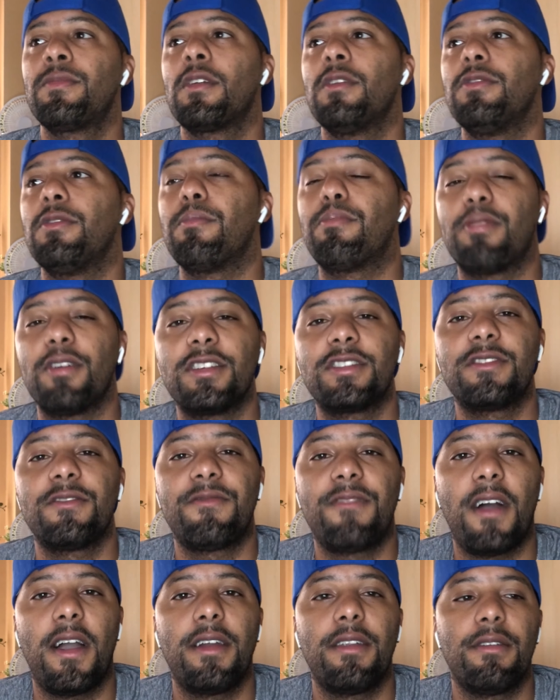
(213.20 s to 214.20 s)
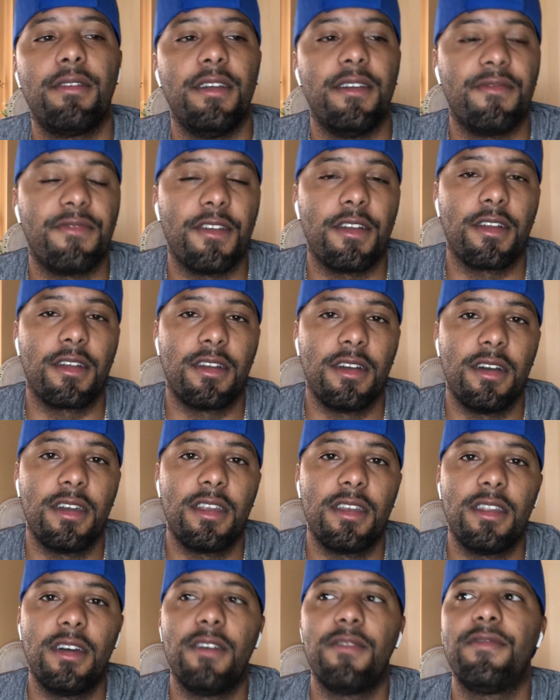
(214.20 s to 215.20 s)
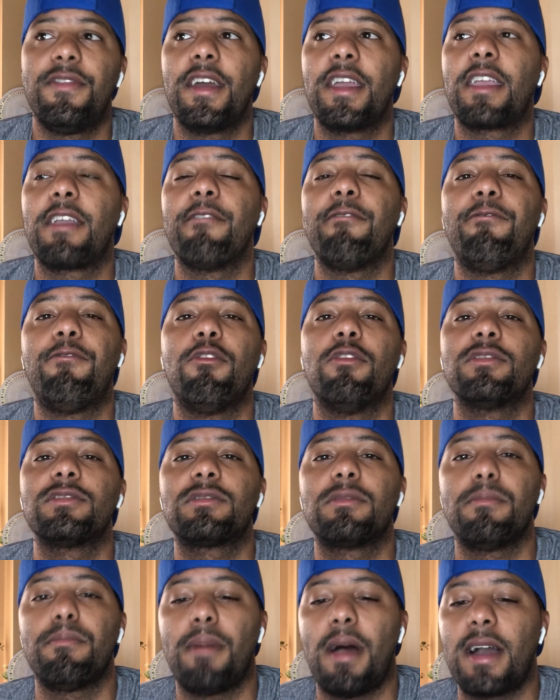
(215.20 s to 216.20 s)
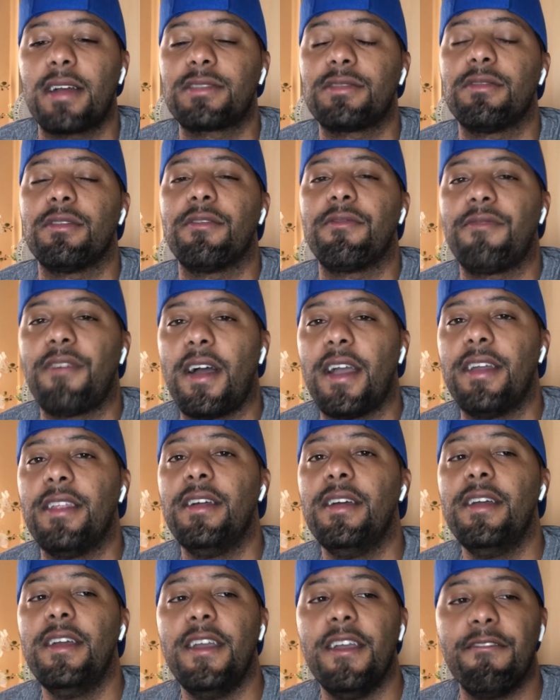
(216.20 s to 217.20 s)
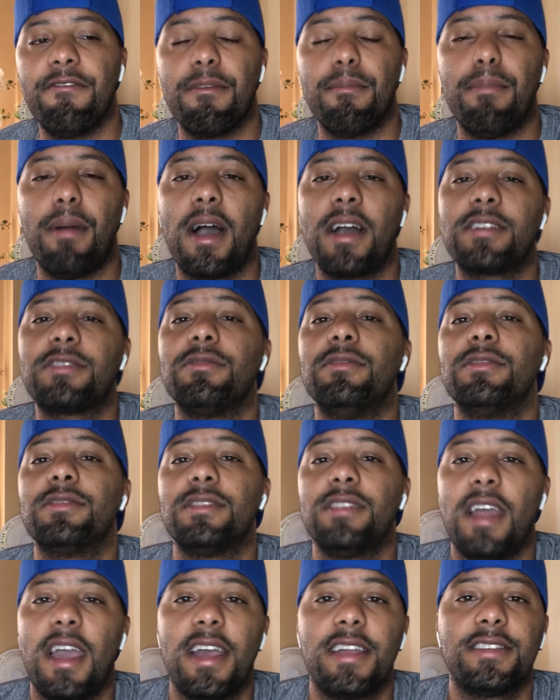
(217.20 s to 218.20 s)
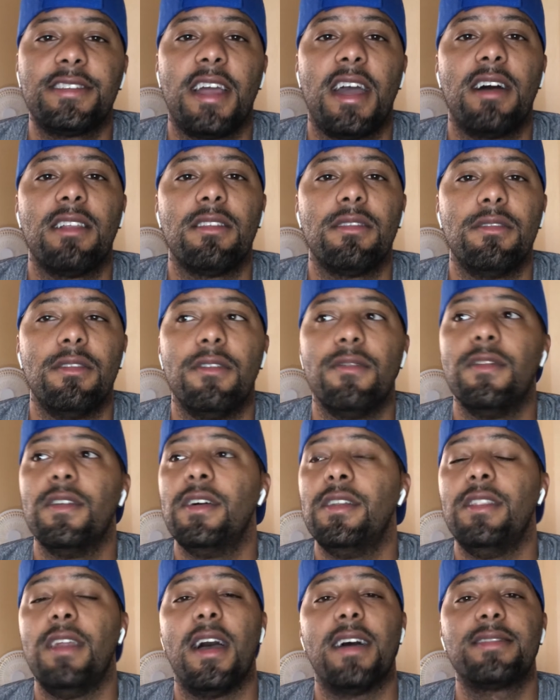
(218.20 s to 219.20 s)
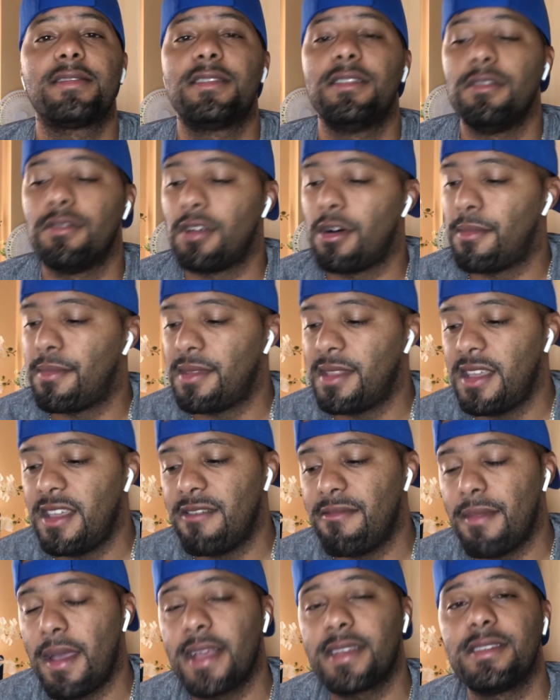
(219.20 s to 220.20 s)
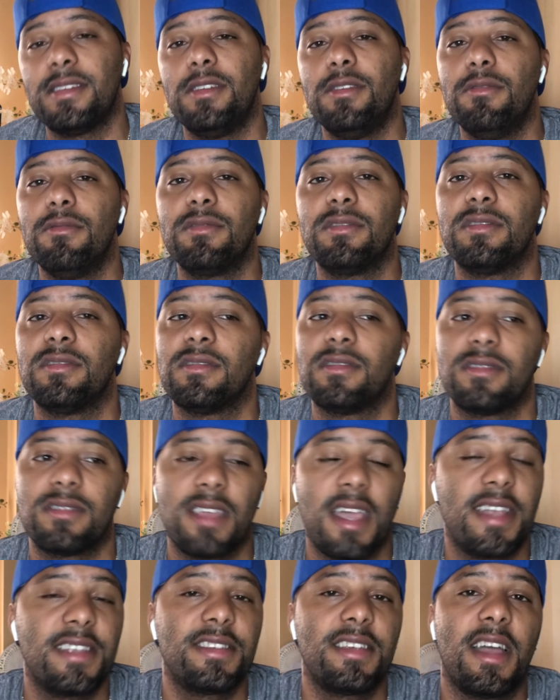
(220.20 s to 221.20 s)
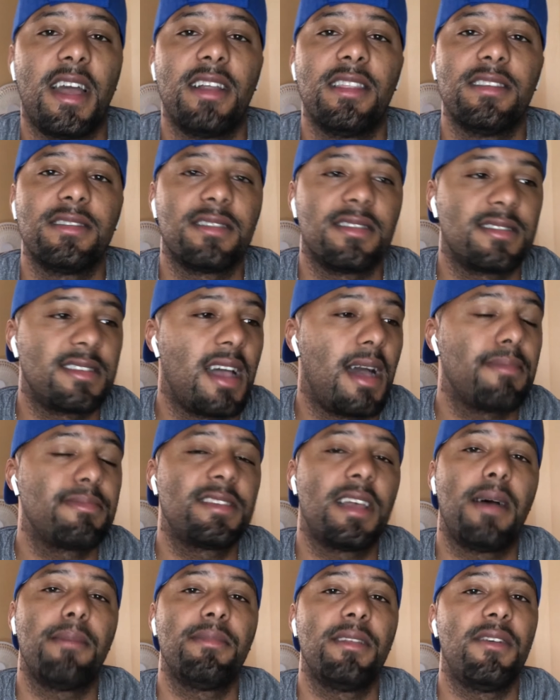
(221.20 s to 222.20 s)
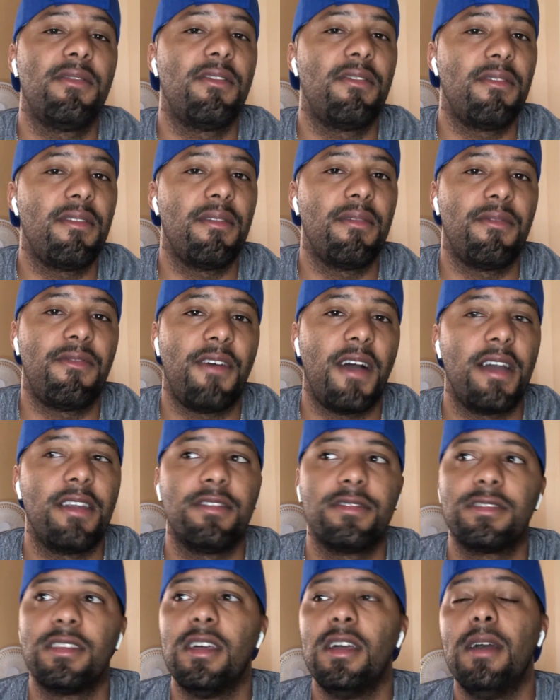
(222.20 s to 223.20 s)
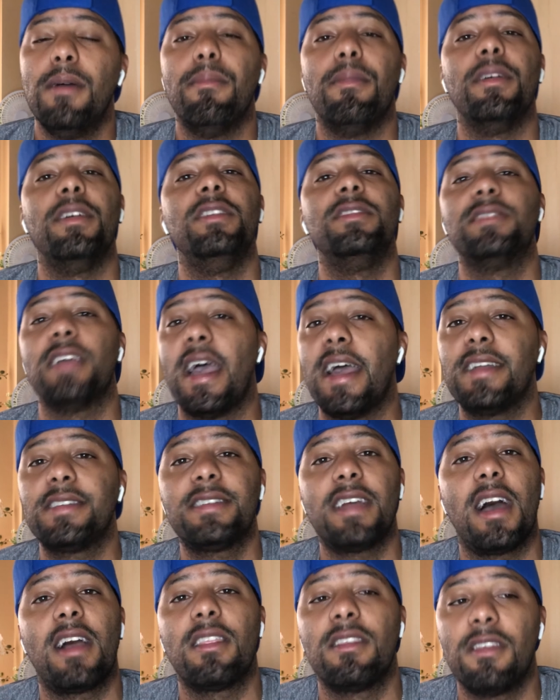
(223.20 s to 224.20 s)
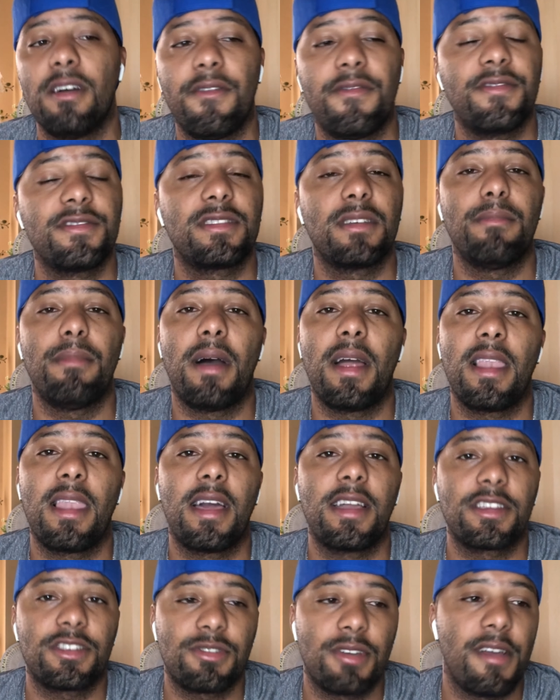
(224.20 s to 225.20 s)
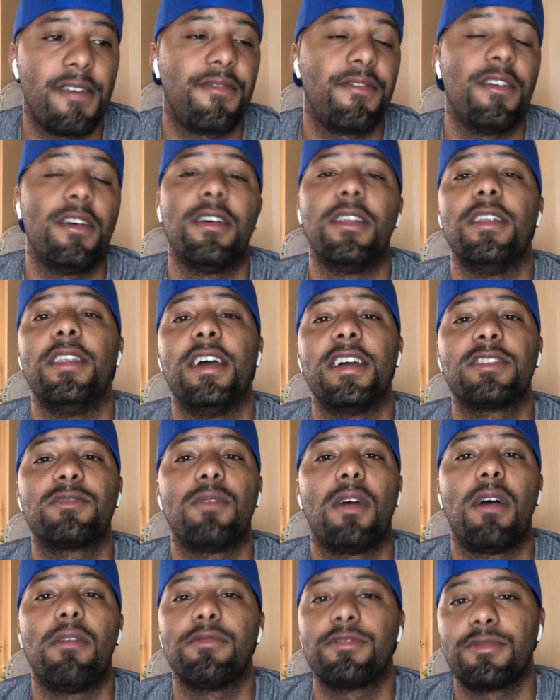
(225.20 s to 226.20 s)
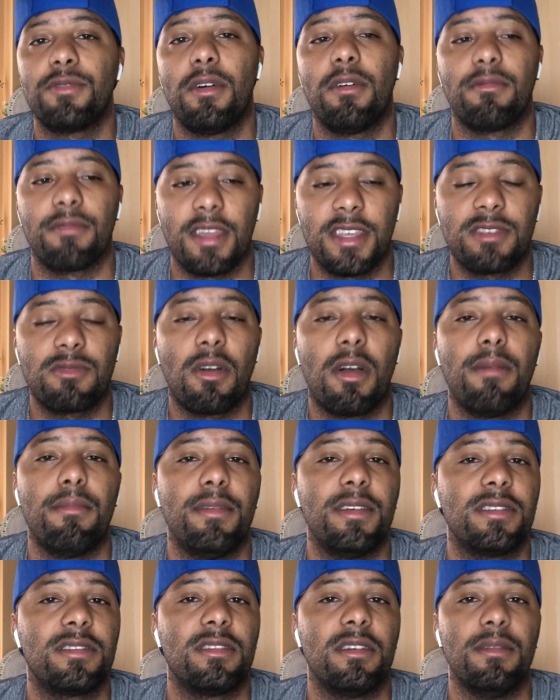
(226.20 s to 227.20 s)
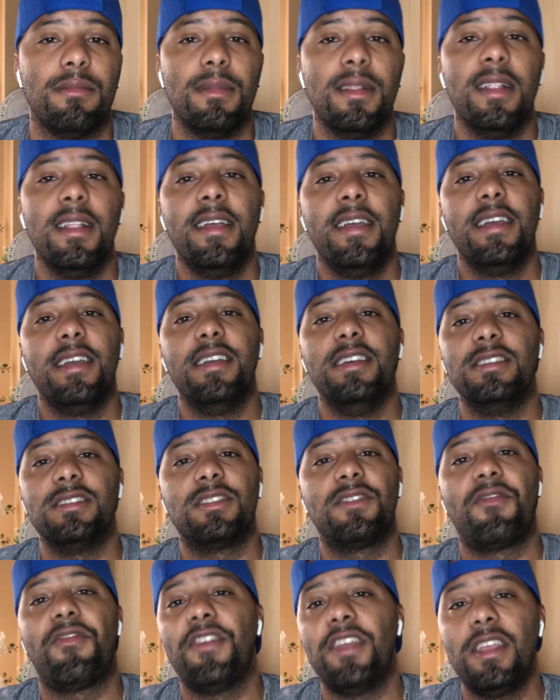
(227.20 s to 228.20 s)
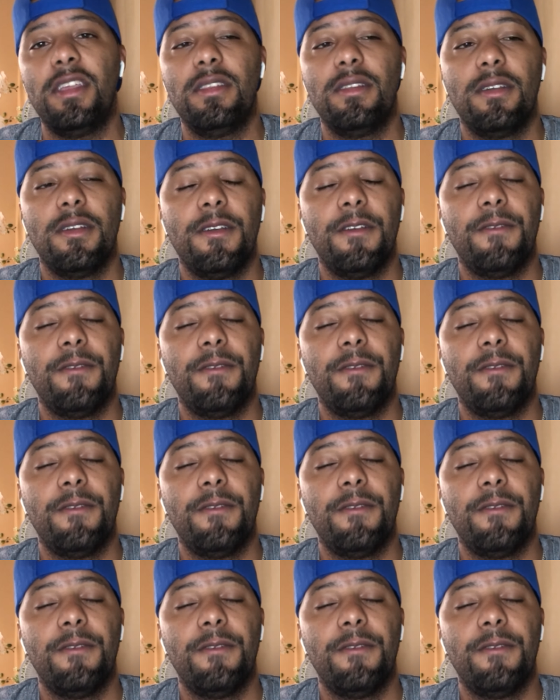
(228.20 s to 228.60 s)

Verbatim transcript: the pressure fighter, if they're good enough, they can force the boxer to fight if the boxer isn't agile enough. Now, I still don't believe Maxie Hughes is as agile as the top, top level fighters, but he's agile enough for somebody like Straffon, and that's why I was wrong. That's why I messed up. His feet